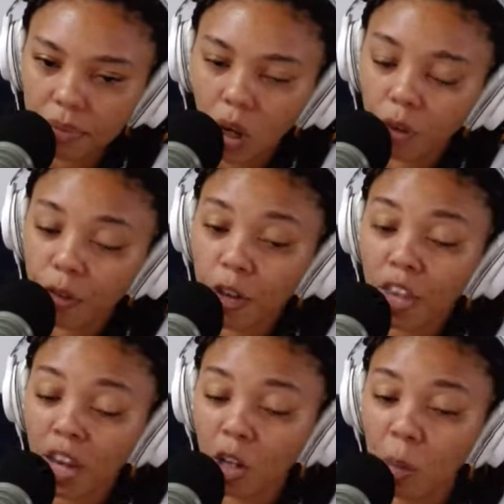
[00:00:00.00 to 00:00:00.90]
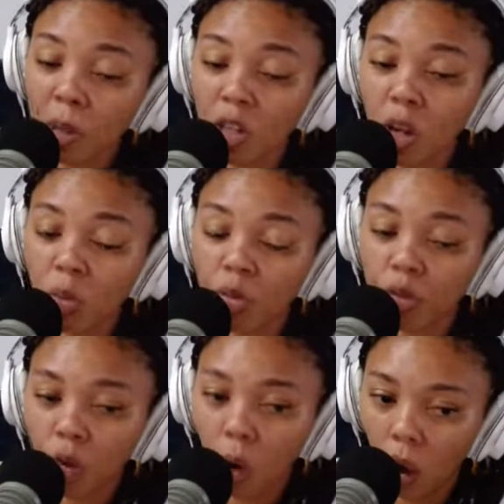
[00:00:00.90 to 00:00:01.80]
or further economic
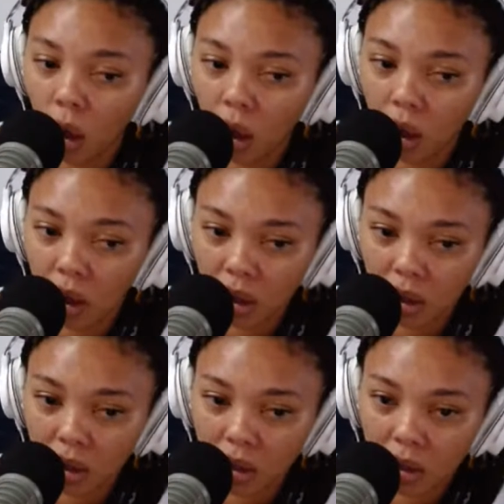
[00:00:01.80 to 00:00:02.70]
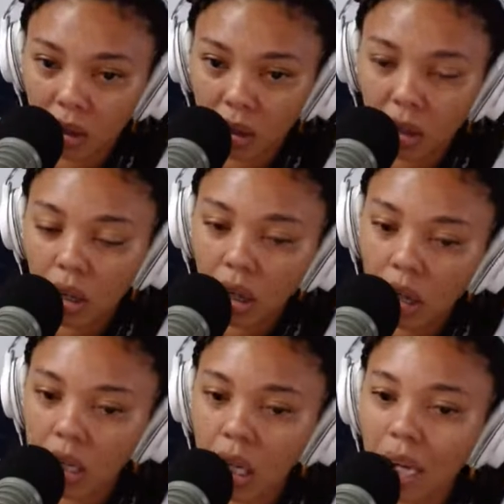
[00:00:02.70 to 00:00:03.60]
downfall
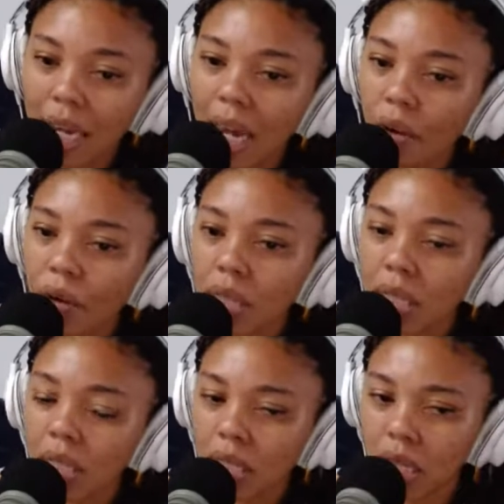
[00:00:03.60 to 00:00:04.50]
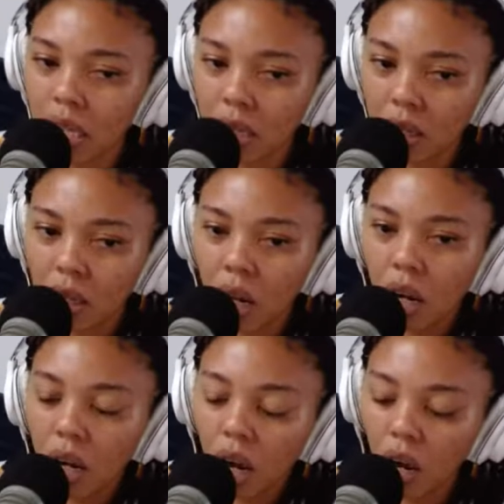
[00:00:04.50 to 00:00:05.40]
is a guaranteed?
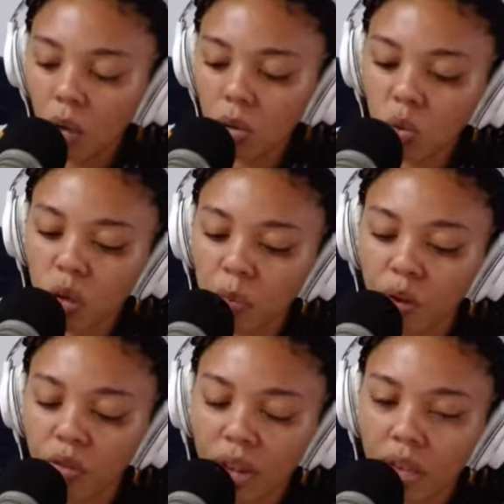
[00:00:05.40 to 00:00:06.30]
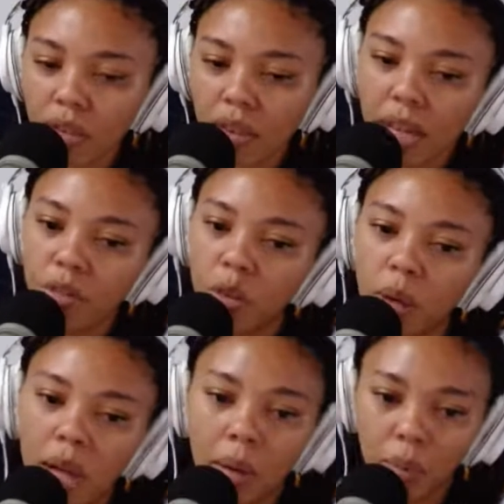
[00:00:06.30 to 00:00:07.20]
How do we prevent that from
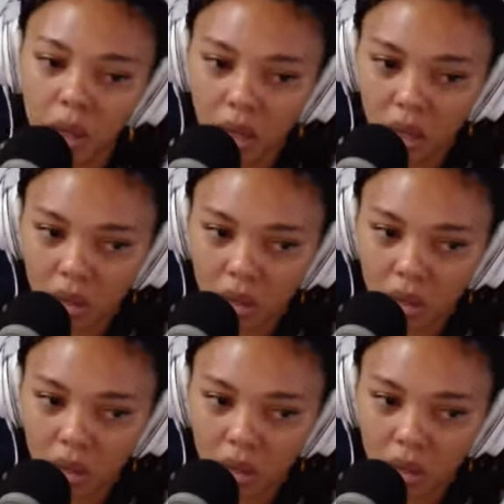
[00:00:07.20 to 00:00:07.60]
happening?